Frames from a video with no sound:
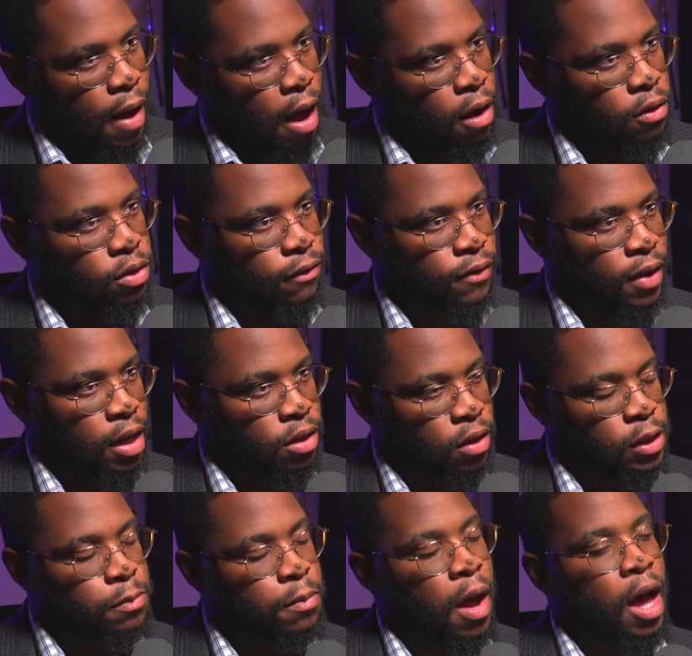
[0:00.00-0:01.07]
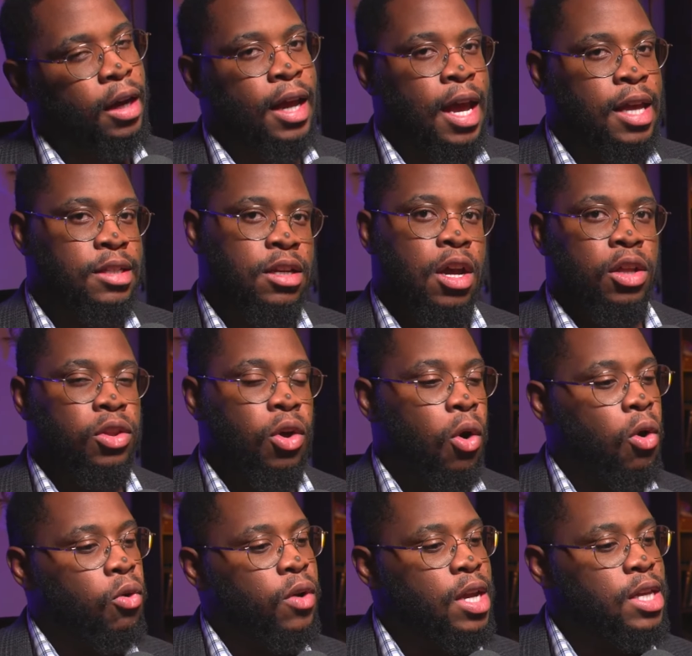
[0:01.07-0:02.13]
about the faith on this podcast, the
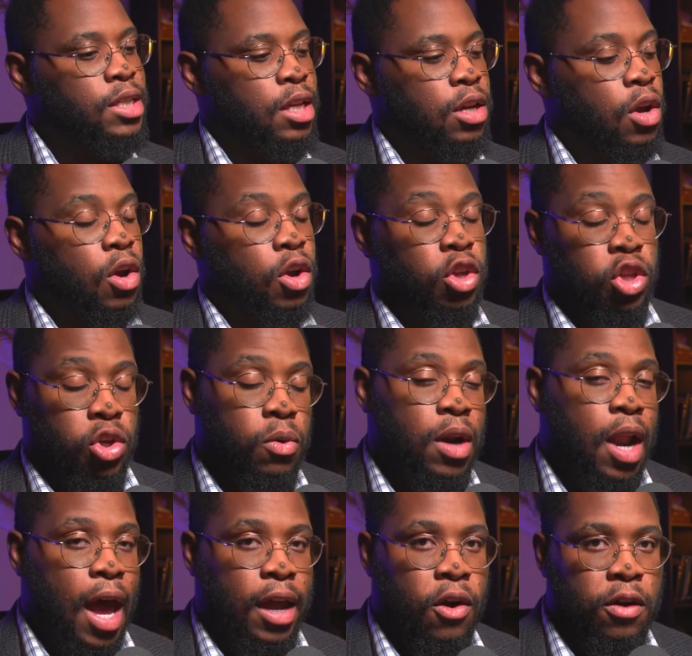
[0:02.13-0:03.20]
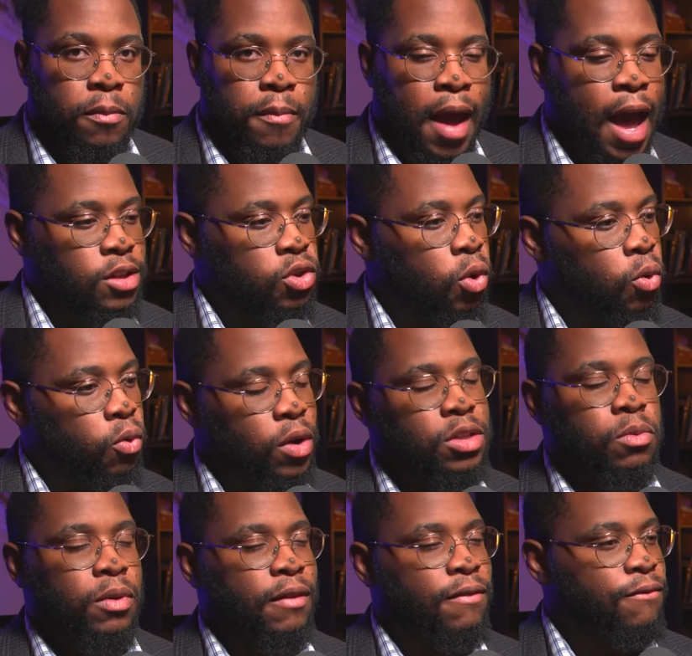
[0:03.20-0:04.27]
whole reason you and I go to Mass, the whole
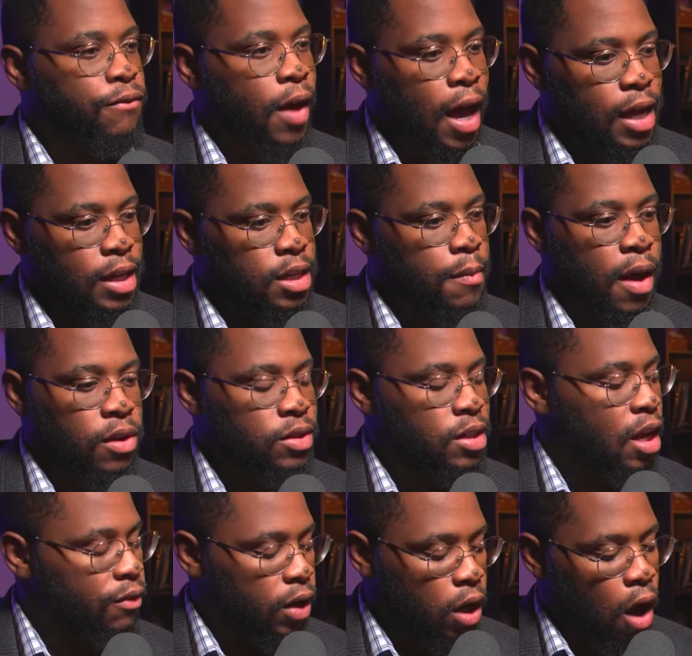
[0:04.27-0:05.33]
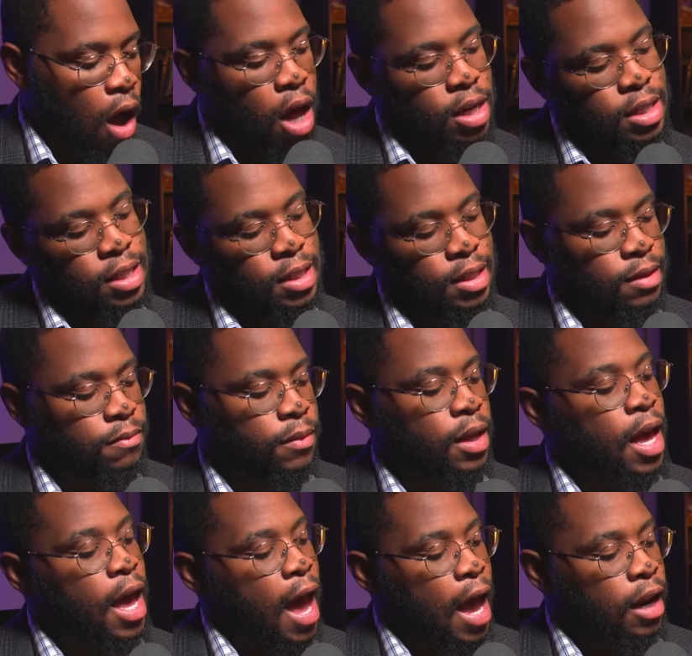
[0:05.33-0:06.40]
reason we fight about sedevacantism
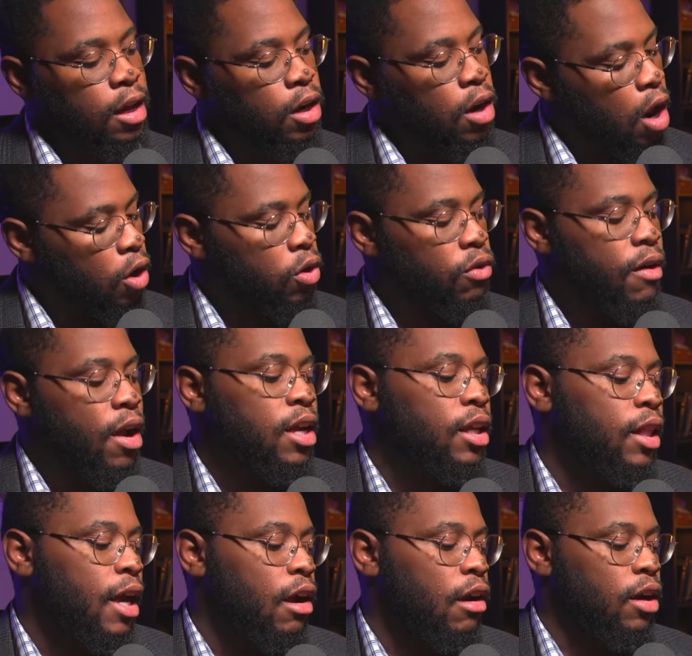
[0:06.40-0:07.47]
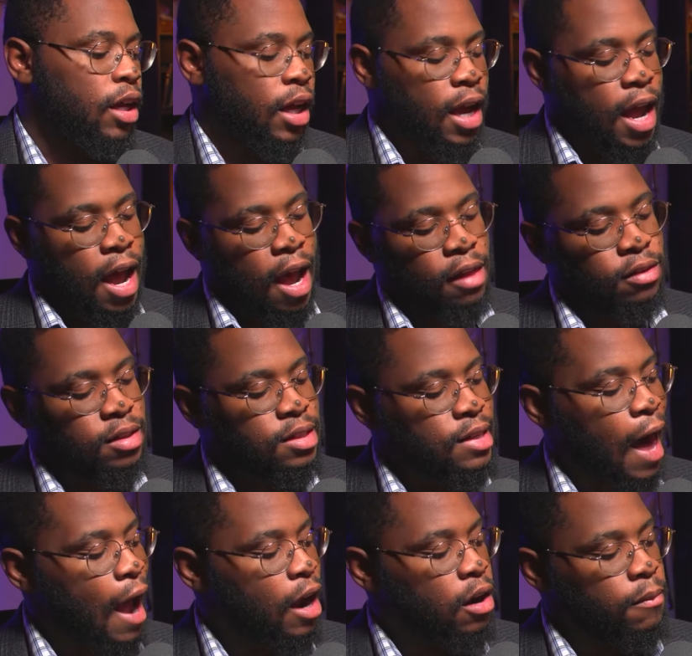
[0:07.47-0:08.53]
and canonical regularity and the
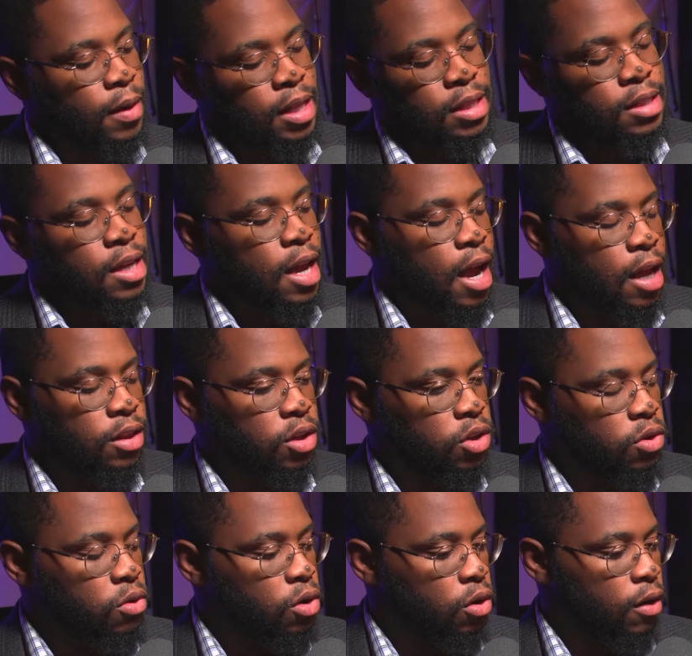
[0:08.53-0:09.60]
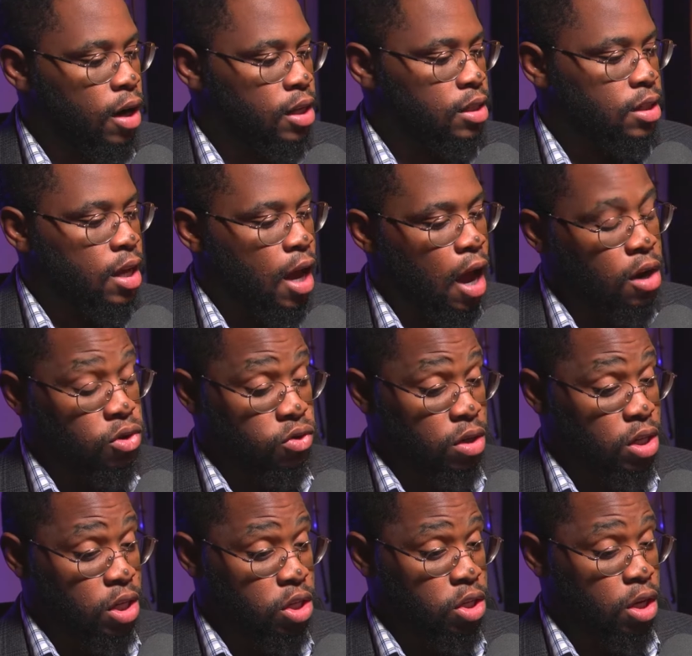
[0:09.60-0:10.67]
sacraments and the Eucharist and
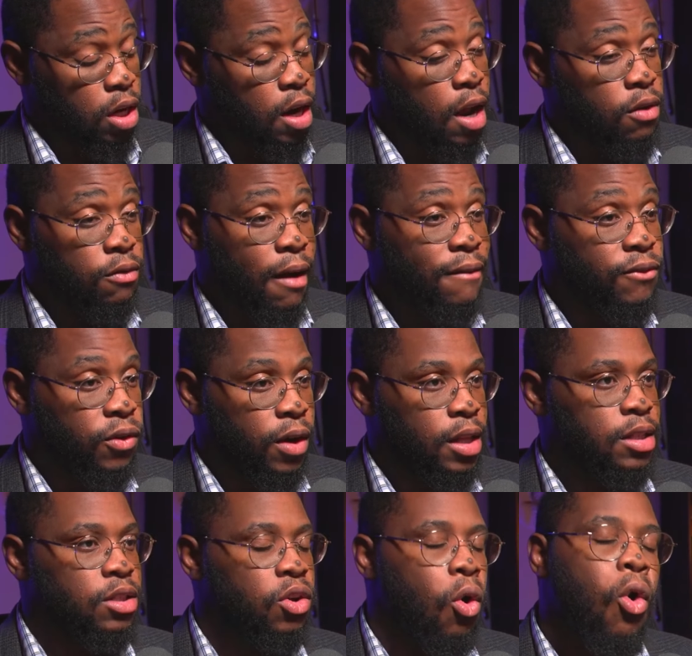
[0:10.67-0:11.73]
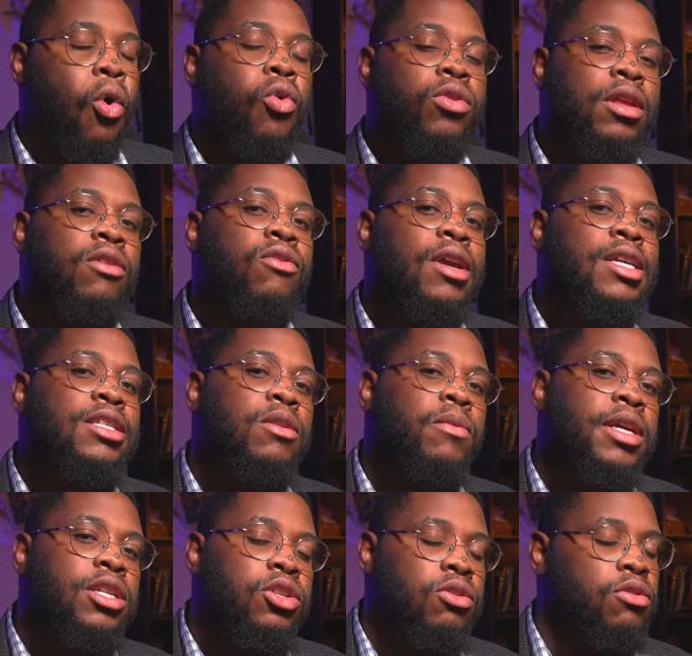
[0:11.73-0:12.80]
tradition and reverence, the only
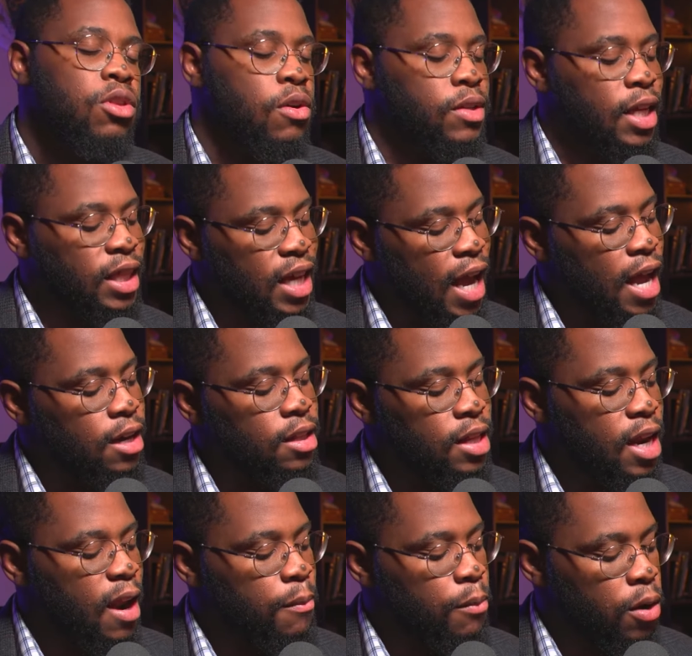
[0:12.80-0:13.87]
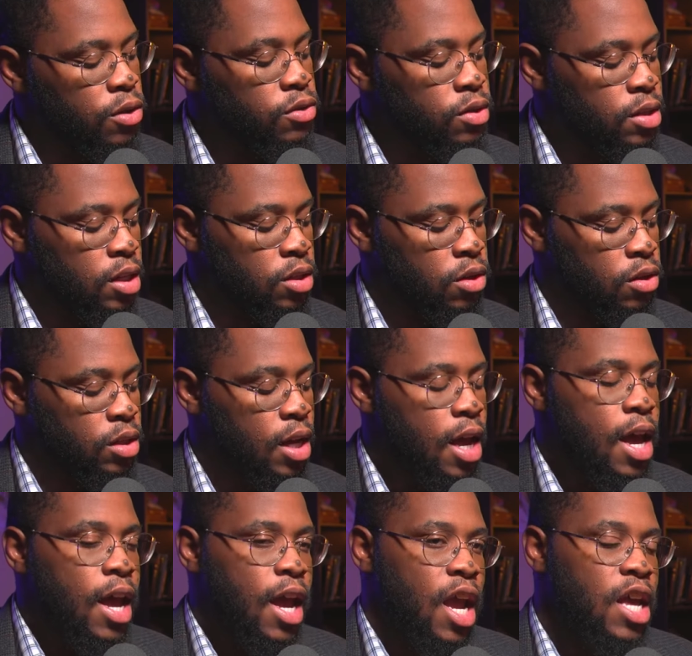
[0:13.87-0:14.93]
reason we do those at the end of the day, brothers and sisters,
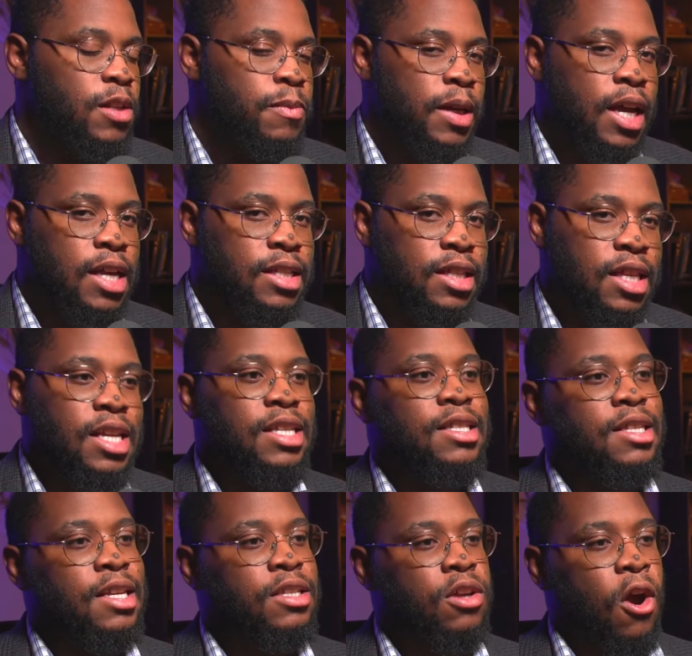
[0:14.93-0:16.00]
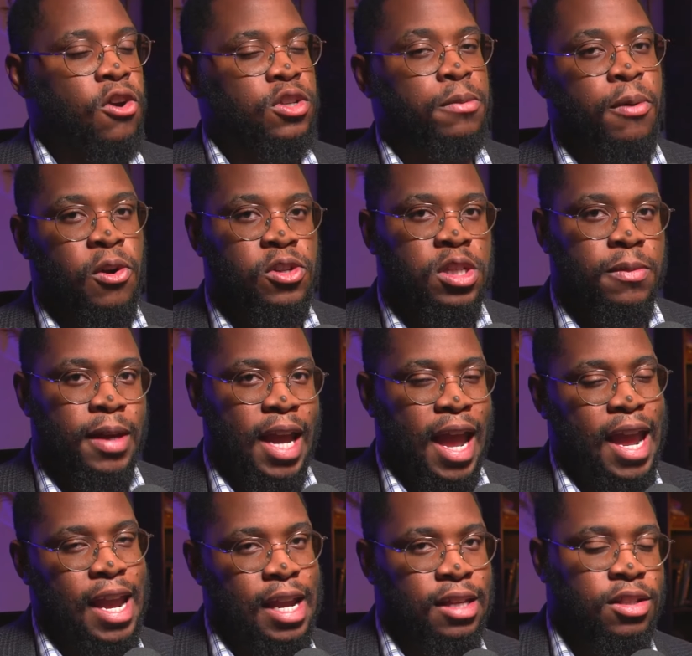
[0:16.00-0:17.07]
is because these things are supposed to be
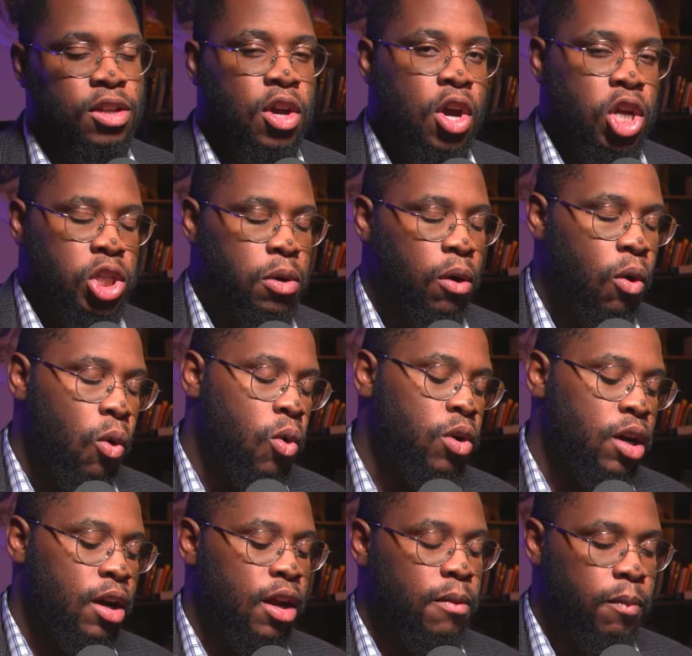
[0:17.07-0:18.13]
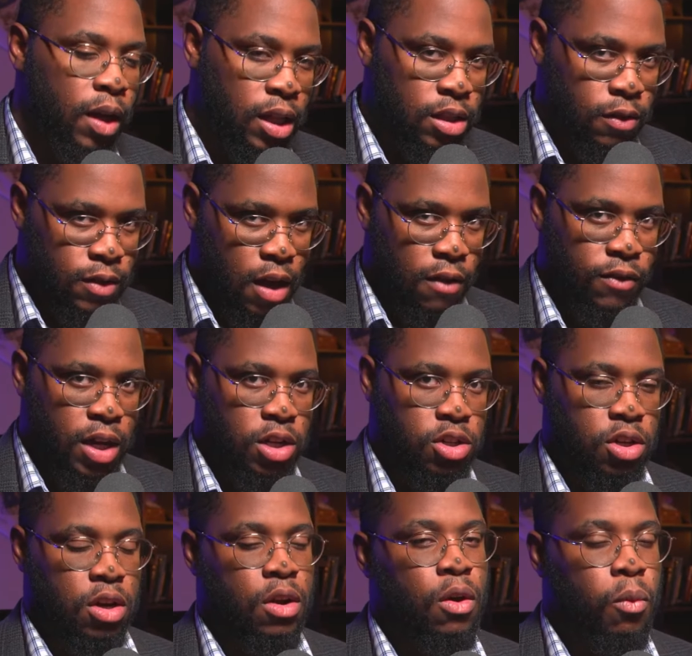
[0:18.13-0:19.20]
aids to our ordinary means of
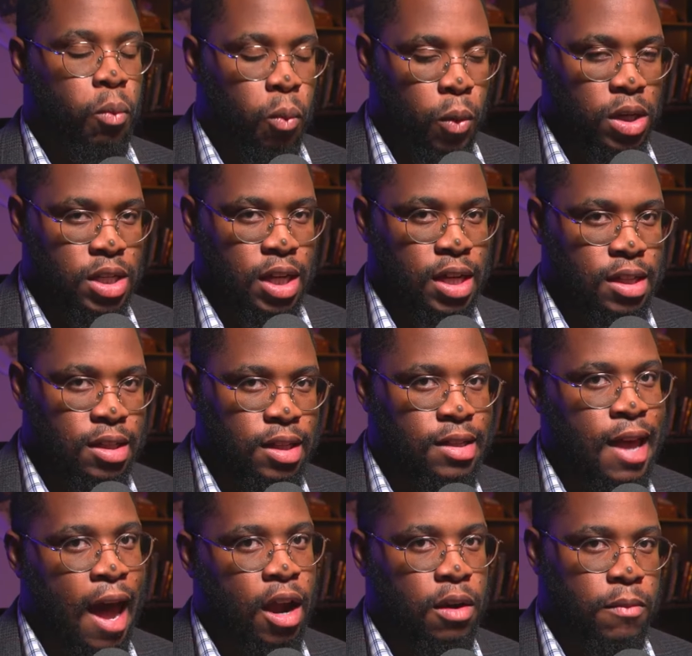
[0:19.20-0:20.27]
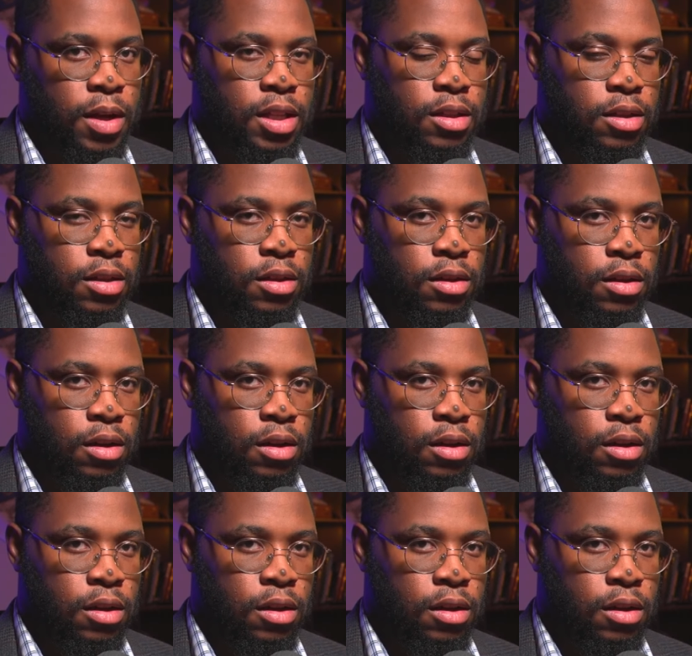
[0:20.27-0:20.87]
salvation, which is the sacraments.